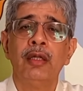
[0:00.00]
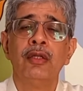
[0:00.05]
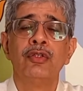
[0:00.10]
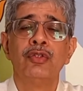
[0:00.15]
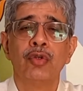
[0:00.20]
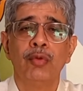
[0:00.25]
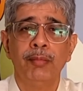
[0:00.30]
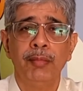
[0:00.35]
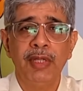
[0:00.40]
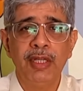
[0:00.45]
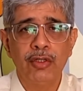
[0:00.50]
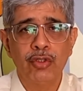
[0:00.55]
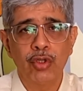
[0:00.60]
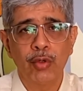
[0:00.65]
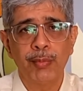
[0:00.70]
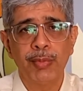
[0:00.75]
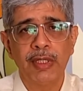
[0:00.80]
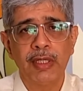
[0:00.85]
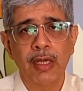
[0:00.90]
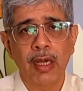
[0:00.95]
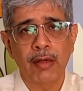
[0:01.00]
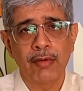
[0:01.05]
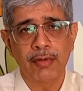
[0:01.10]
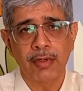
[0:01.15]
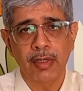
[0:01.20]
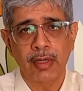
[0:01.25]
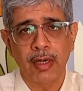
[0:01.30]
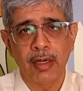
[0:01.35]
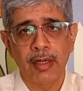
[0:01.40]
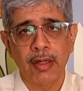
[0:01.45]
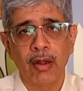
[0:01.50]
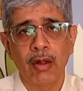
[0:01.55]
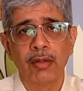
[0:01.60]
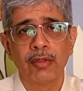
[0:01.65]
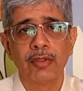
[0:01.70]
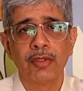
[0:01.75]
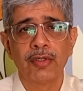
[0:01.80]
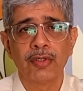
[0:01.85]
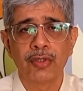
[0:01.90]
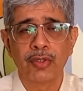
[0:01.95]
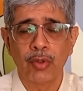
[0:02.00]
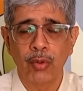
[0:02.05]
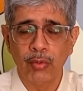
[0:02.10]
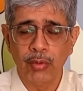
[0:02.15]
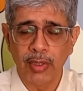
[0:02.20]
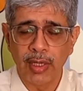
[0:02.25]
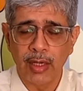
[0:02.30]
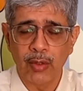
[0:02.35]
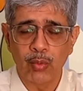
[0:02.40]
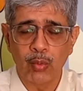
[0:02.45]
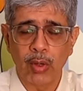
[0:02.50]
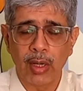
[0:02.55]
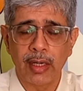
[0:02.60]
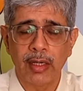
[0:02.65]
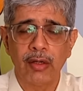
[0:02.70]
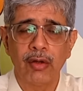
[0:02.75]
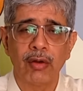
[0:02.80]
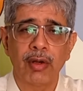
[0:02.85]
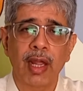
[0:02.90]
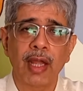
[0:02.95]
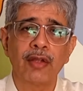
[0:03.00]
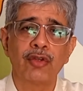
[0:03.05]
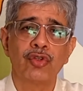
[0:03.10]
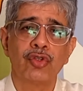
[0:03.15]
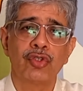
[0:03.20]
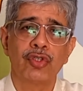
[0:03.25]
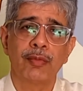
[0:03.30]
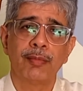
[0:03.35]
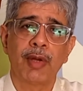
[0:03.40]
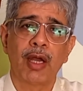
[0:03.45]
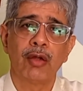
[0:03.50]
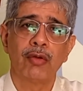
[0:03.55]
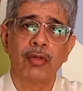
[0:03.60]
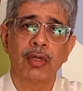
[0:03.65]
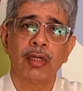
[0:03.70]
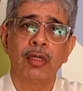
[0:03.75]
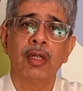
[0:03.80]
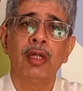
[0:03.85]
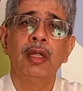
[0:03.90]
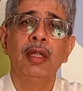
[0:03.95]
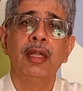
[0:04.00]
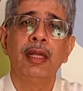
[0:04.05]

So meet your pediatric cardiologist. Don't get worried or anxious about it.